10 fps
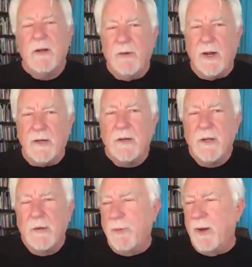right?
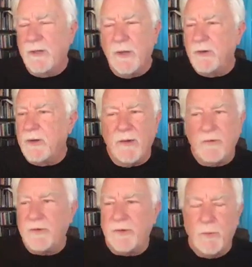But you don't
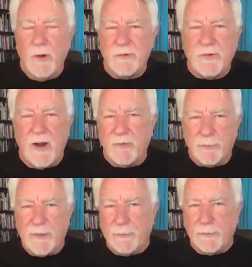ever see well-traveled
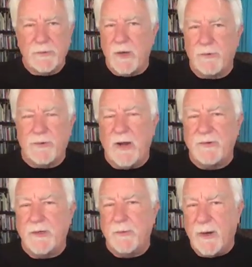people
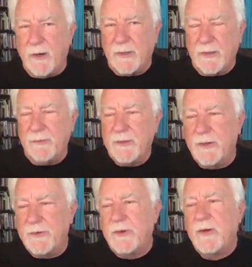trashing America
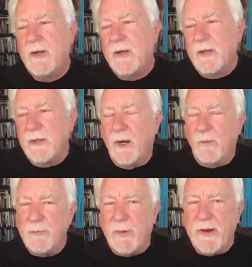because,
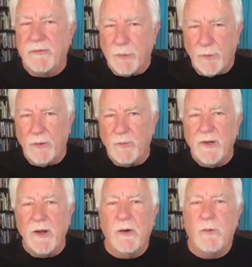we've been everywhere. We
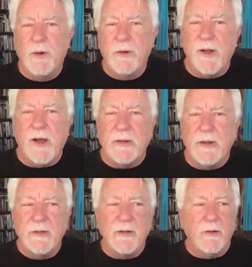know what it's like.
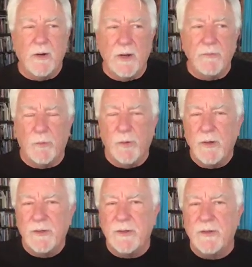And, I love the
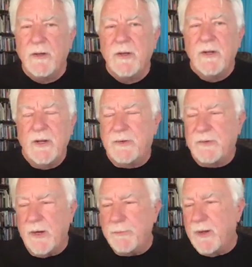world and it's
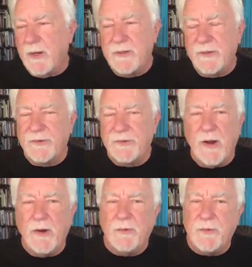great, but I kiss the
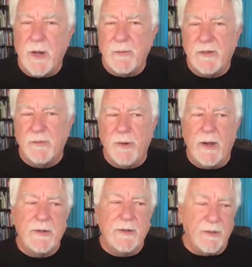ground every time I come
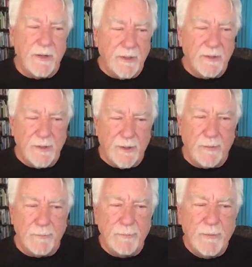back here. And
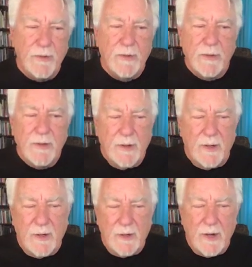
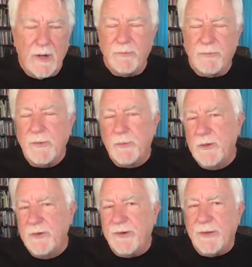I'm afraid we're
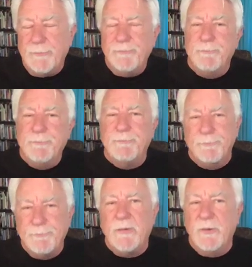losing it.
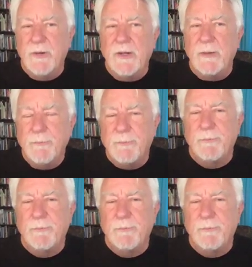I really am.